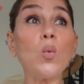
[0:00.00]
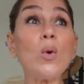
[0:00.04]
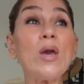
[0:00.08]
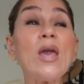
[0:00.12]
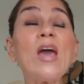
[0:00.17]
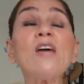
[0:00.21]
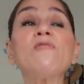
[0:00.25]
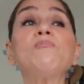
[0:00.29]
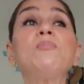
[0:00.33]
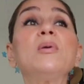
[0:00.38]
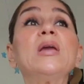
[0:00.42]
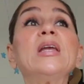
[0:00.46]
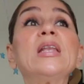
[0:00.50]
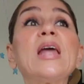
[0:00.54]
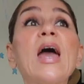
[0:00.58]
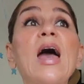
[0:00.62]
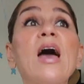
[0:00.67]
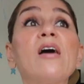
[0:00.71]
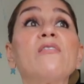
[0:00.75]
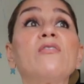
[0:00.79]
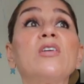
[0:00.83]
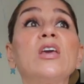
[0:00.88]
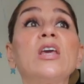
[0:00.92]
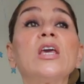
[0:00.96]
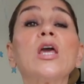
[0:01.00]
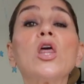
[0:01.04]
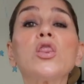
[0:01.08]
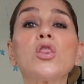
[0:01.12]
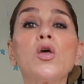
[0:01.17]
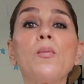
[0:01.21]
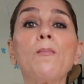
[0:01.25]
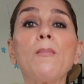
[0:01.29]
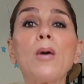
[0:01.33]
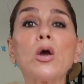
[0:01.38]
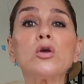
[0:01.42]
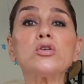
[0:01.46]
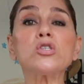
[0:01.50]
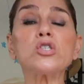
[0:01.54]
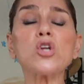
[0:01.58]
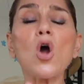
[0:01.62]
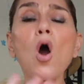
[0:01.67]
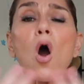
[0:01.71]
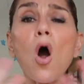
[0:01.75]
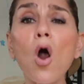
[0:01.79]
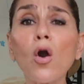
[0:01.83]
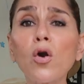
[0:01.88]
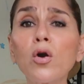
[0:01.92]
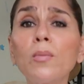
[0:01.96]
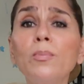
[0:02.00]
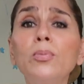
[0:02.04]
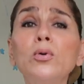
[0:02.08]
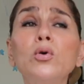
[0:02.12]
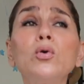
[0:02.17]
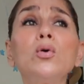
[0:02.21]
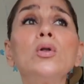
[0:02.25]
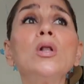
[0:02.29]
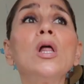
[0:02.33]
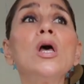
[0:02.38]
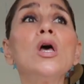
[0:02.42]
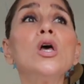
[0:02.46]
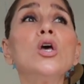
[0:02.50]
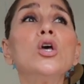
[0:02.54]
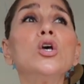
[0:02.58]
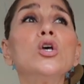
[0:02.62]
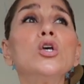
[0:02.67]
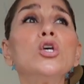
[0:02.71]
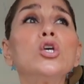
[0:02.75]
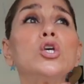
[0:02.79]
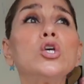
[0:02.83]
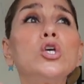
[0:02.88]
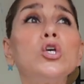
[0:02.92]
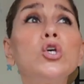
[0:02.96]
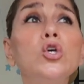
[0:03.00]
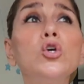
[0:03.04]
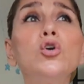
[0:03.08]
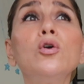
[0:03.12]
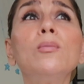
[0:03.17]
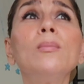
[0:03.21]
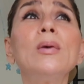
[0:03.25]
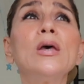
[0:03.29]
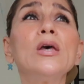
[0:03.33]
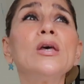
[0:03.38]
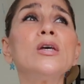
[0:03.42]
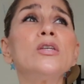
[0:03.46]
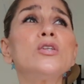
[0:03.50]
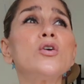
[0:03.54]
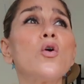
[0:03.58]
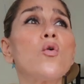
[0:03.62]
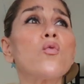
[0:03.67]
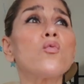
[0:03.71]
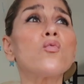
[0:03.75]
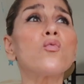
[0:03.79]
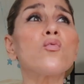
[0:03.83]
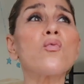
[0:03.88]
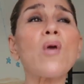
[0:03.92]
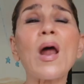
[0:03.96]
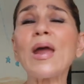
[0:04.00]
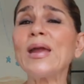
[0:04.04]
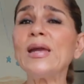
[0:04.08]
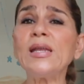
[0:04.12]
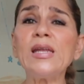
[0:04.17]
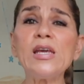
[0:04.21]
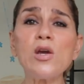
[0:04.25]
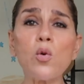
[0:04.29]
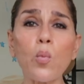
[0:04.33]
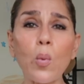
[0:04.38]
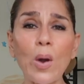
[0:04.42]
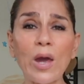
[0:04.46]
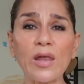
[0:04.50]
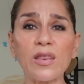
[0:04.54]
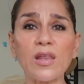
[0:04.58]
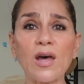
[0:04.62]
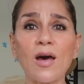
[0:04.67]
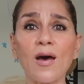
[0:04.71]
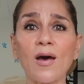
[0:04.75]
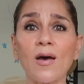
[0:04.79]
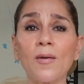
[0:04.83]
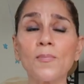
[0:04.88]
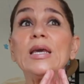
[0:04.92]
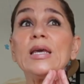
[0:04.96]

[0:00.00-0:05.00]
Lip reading: We have been having the most horrible, humid, rainy weather.